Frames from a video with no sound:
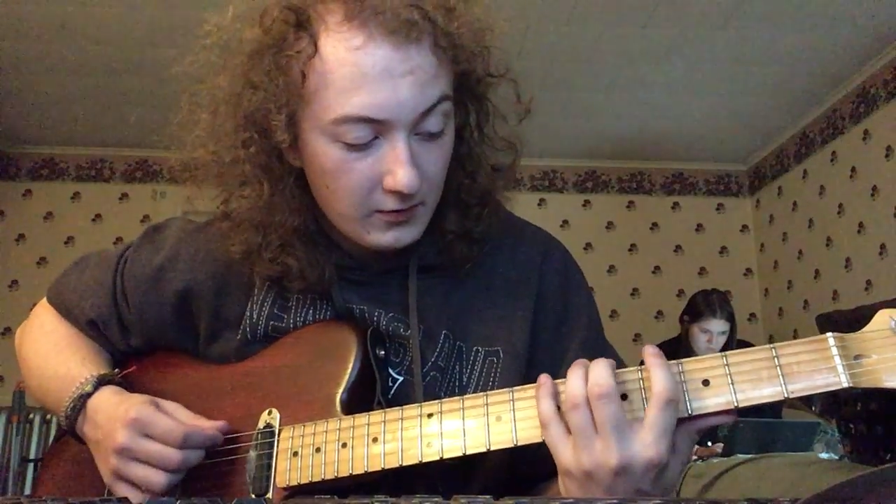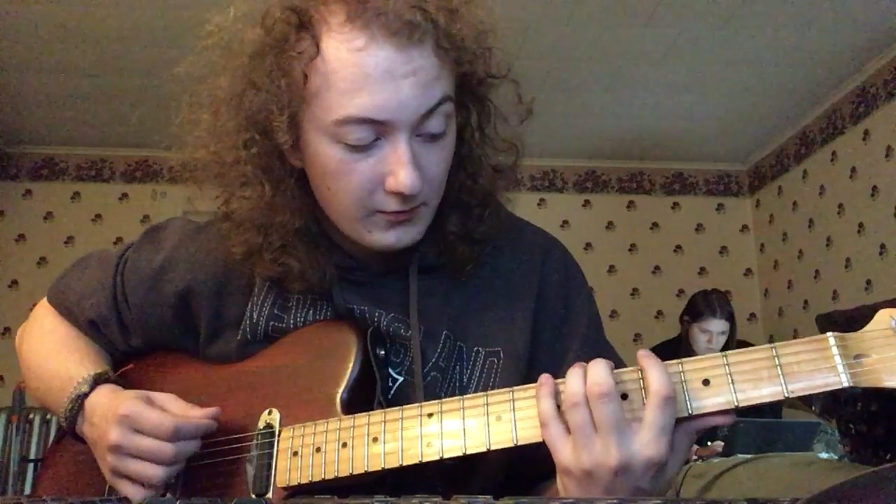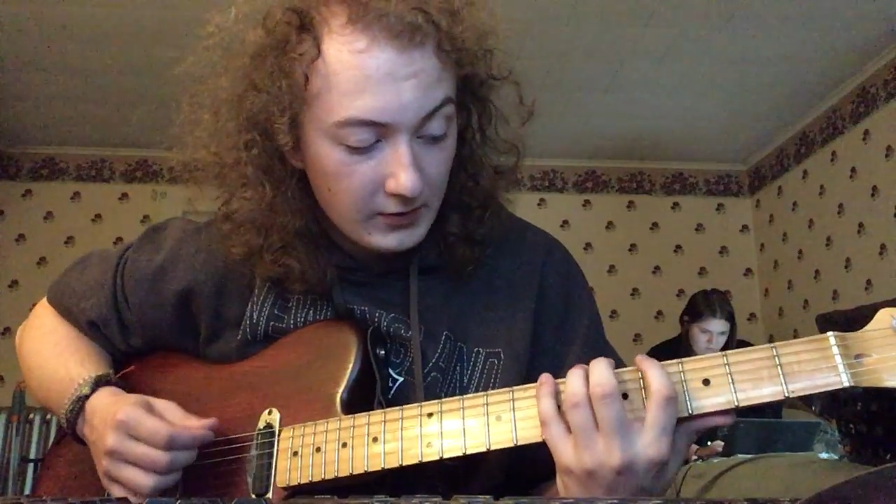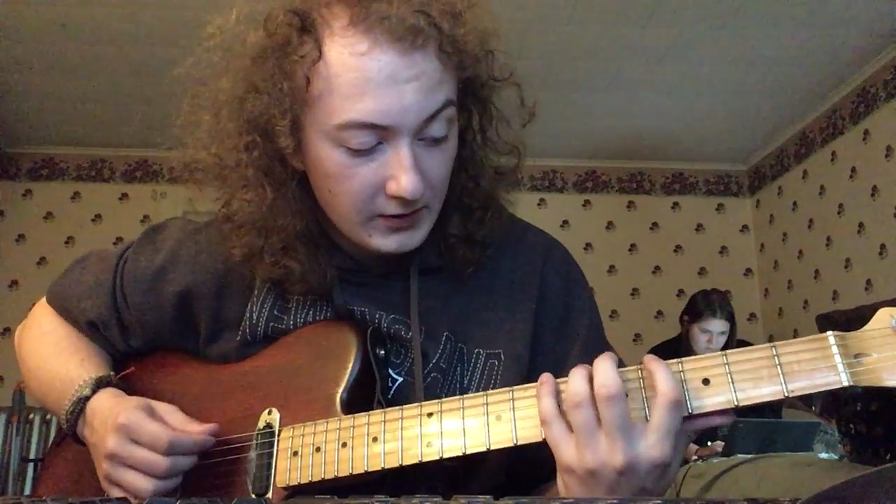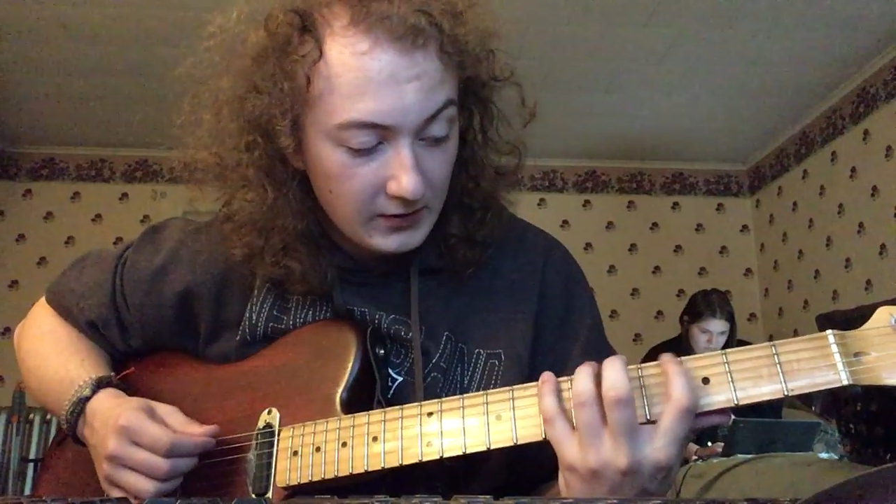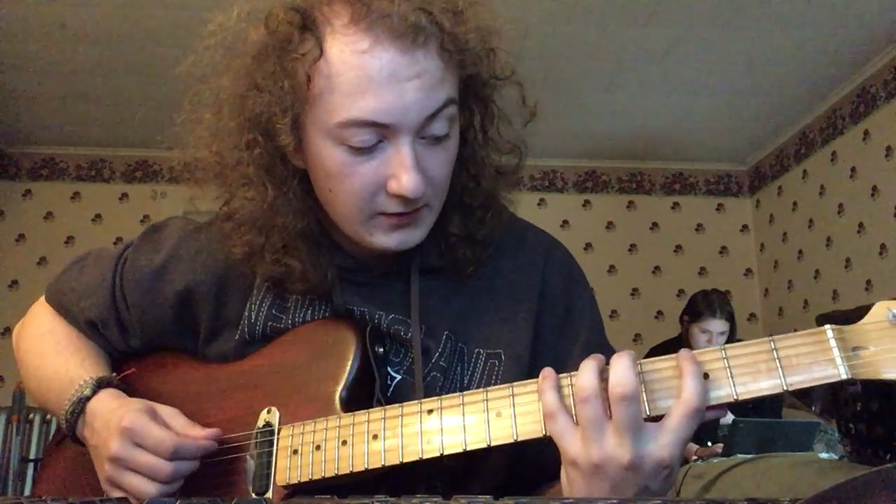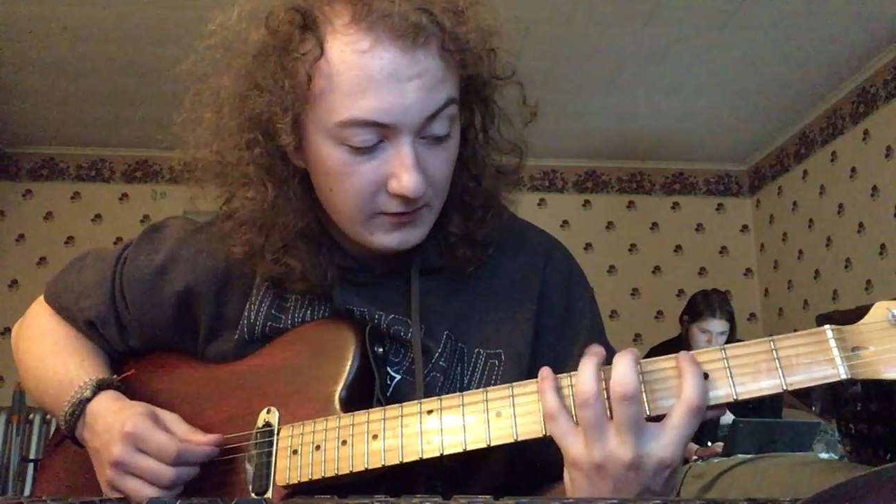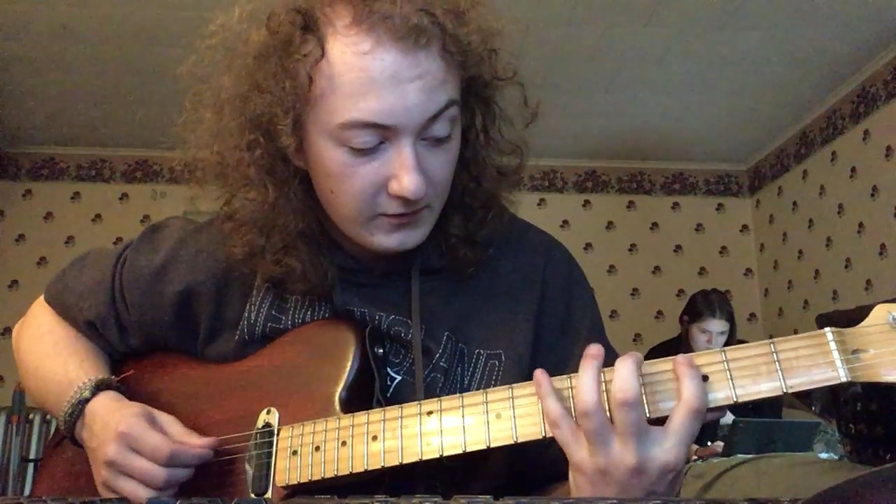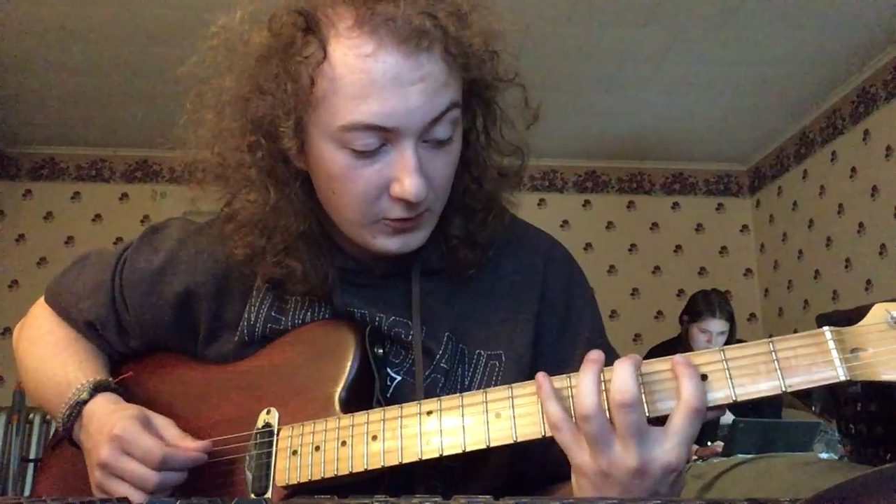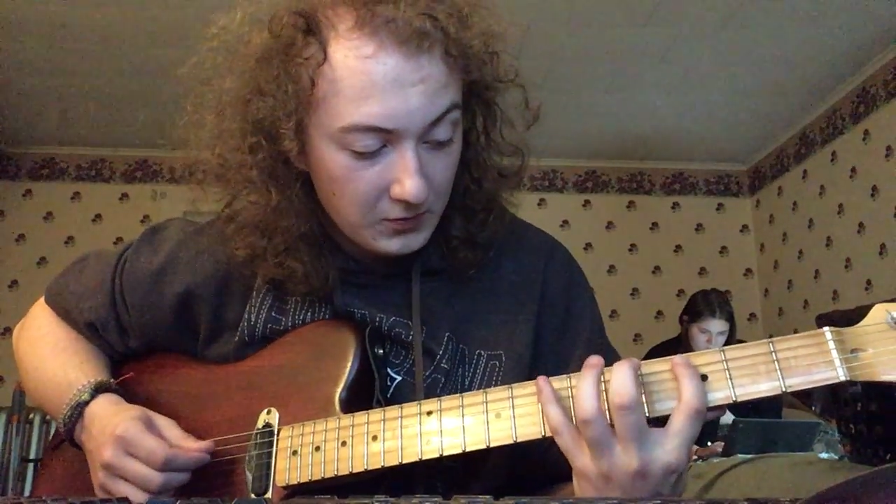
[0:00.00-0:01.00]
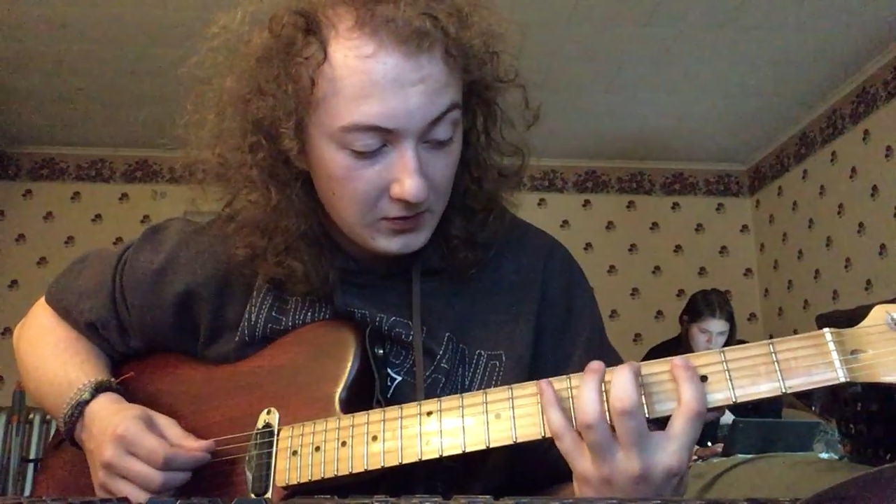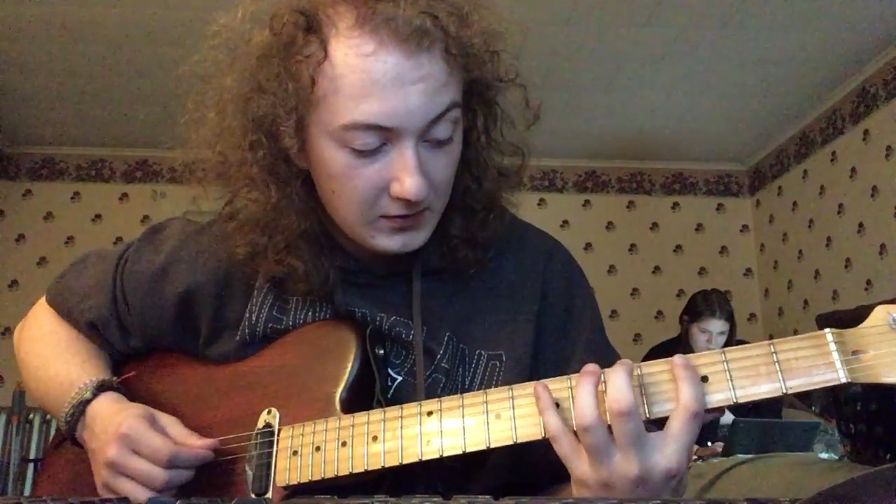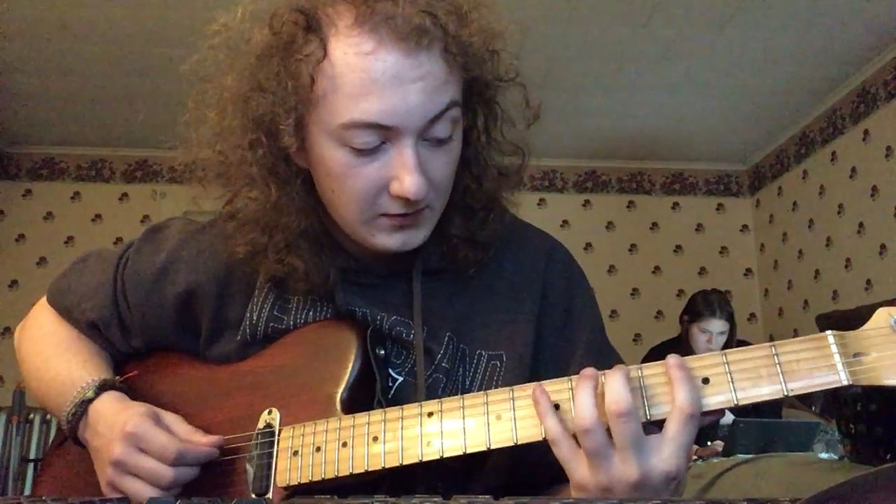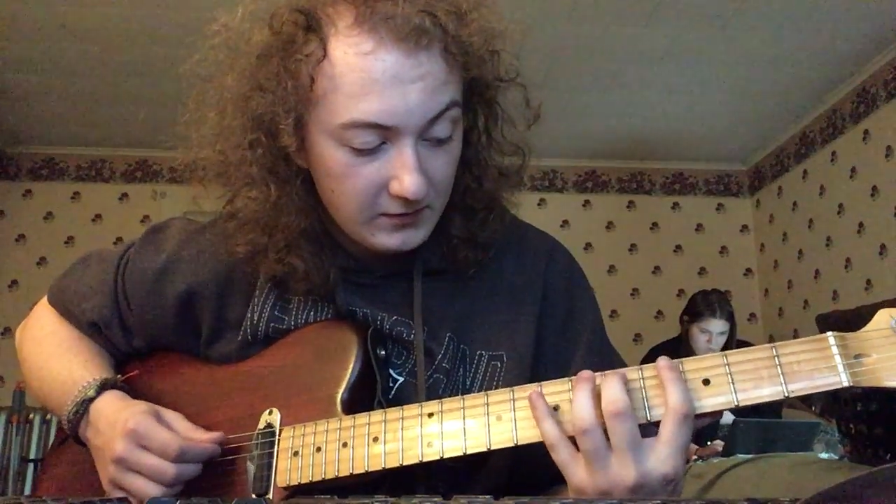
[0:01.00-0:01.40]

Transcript: 3, 4,